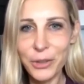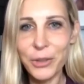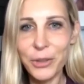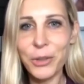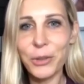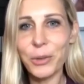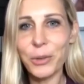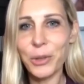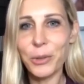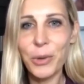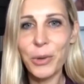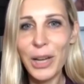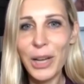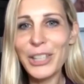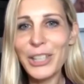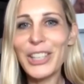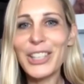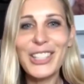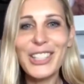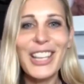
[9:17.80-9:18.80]
guru,
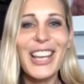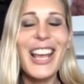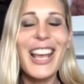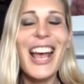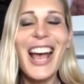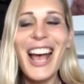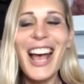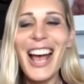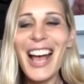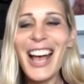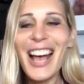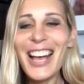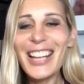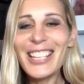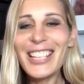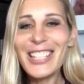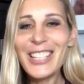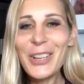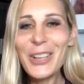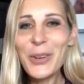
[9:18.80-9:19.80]
wellness,
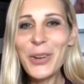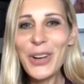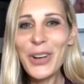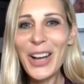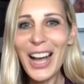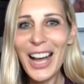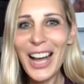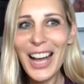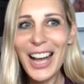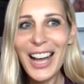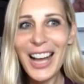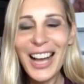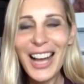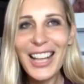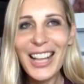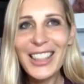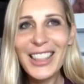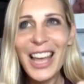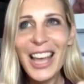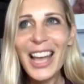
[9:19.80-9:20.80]
and so
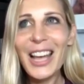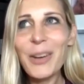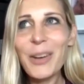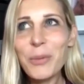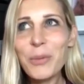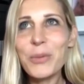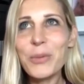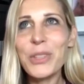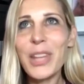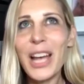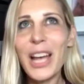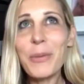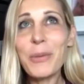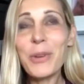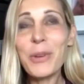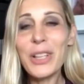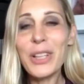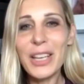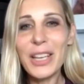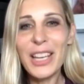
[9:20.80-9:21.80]
that
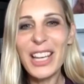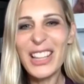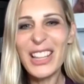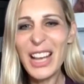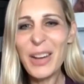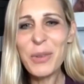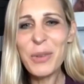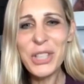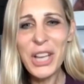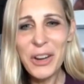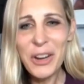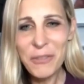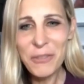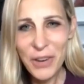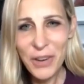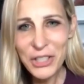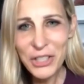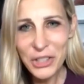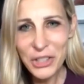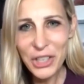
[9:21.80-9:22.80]
really, and that was kind of
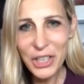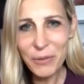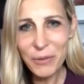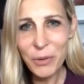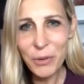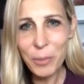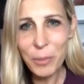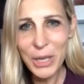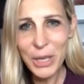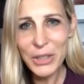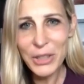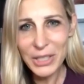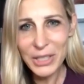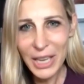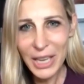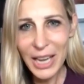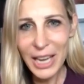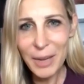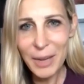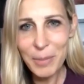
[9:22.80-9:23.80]
frustrating for me at the
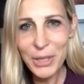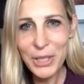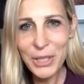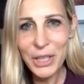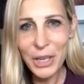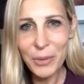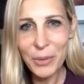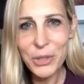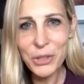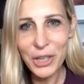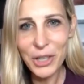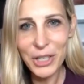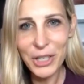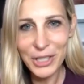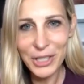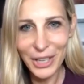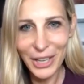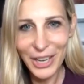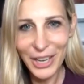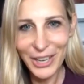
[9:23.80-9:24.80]
time because I was trying to
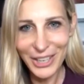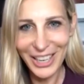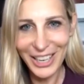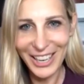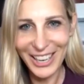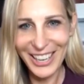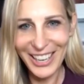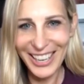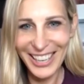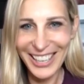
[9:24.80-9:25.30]
sell hair care.